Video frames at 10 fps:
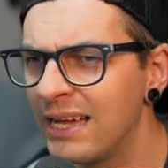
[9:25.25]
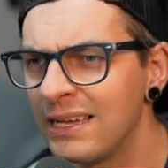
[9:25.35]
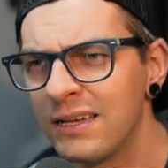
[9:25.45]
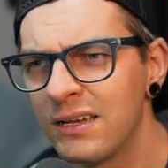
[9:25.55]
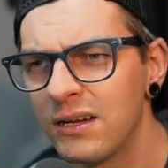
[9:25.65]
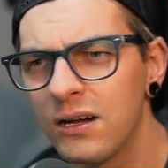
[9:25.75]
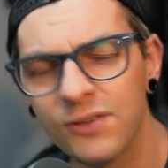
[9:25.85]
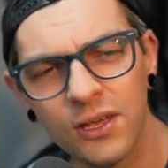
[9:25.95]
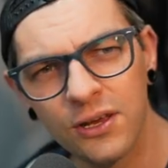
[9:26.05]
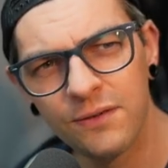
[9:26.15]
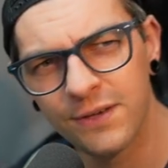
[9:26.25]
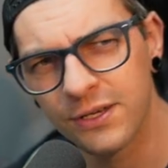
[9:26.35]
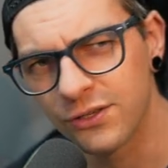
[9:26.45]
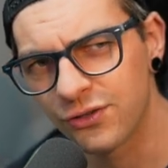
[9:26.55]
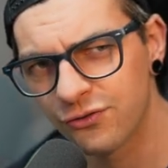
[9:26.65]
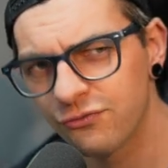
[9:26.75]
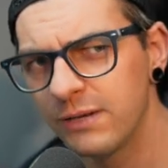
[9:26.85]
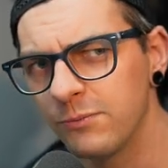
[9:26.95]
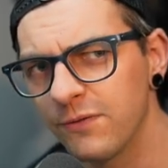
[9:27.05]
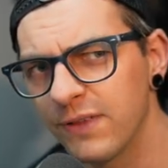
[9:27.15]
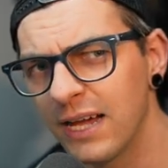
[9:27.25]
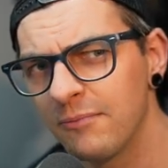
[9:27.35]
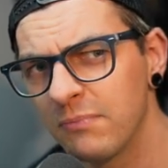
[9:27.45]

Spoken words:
I don't know if you can stream with that.